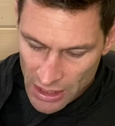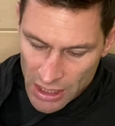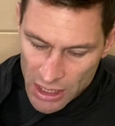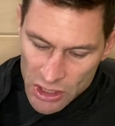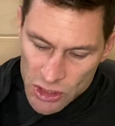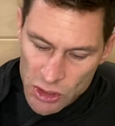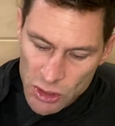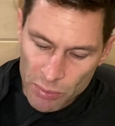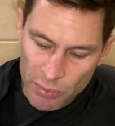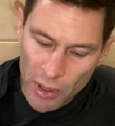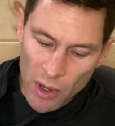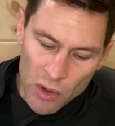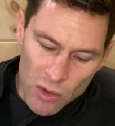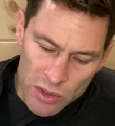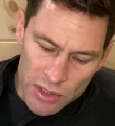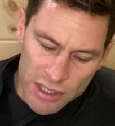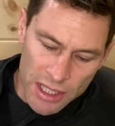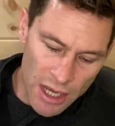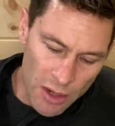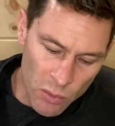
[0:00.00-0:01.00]

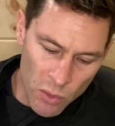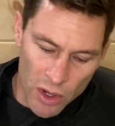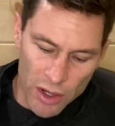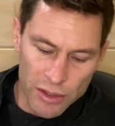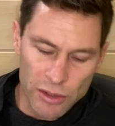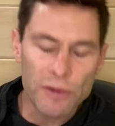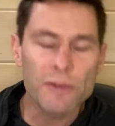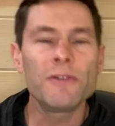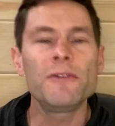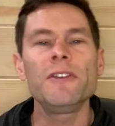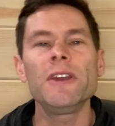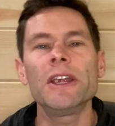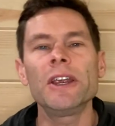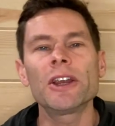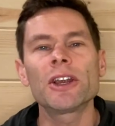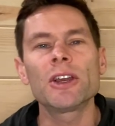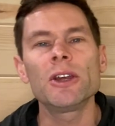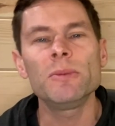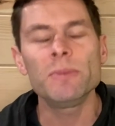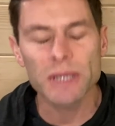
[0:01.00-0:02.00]
Suppose that what you fear
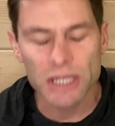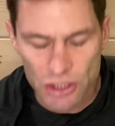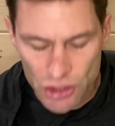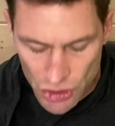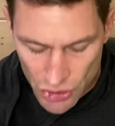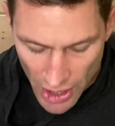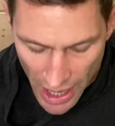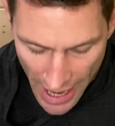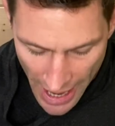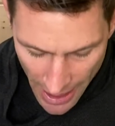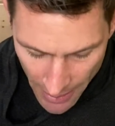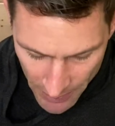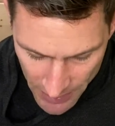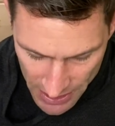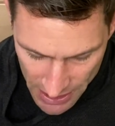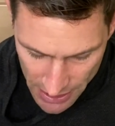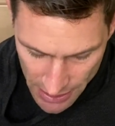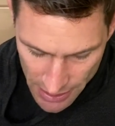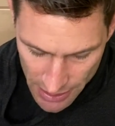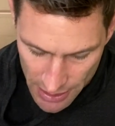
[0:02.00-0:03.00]
could be
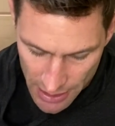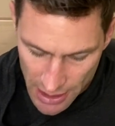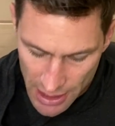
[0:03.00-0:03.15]
trapped